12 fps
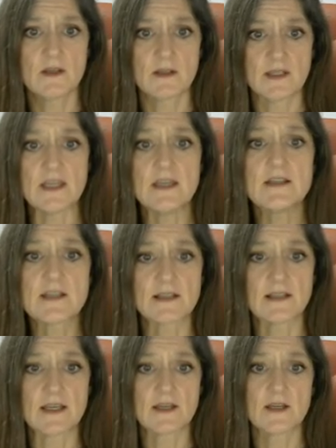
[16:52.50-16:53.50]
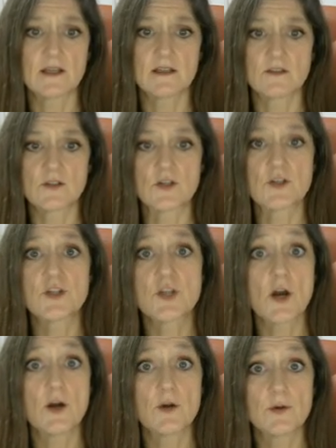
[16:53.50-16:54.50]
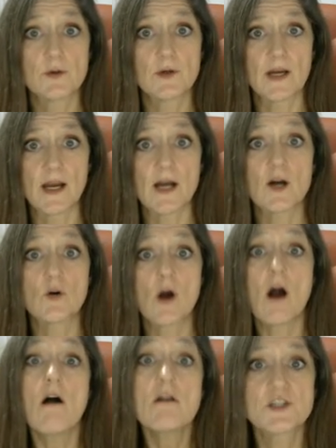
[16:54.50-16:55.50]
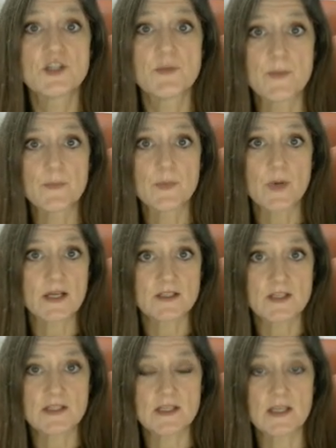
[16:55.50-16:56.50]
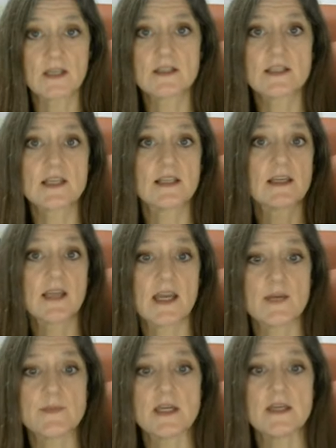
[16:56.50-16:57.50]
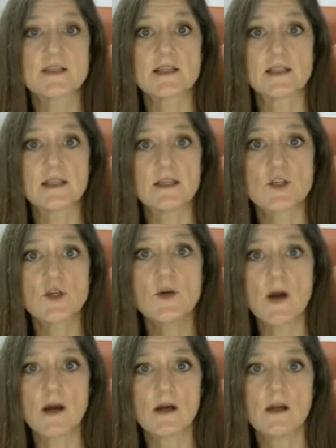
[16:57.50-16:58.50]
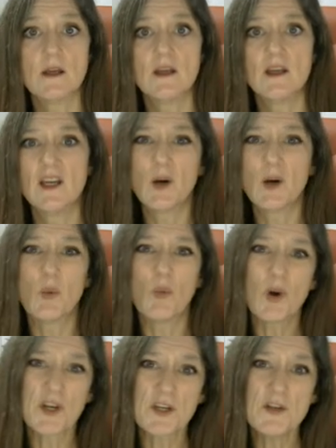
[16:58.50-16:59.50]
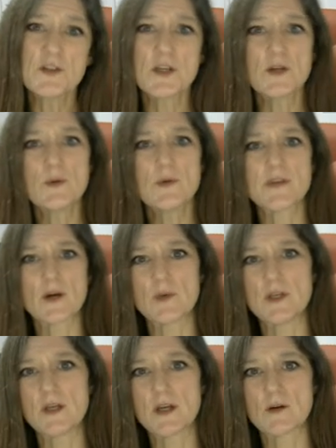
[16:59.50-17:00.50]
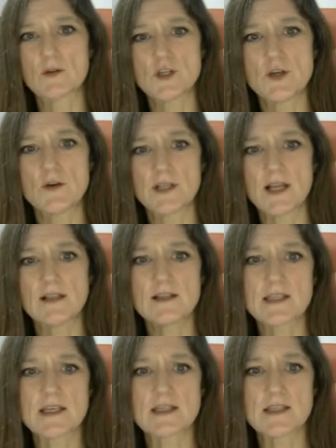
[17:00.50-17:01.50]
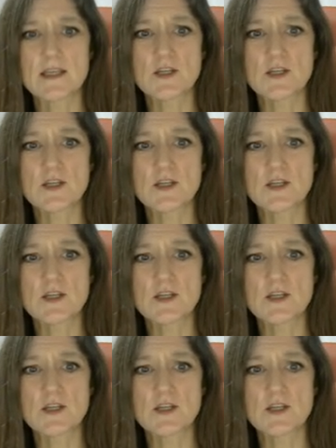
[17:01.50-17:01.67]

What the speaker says: easily, to show how hard she'd been practicing until it came easily to her. What can you do with that when you get onto your analysis? This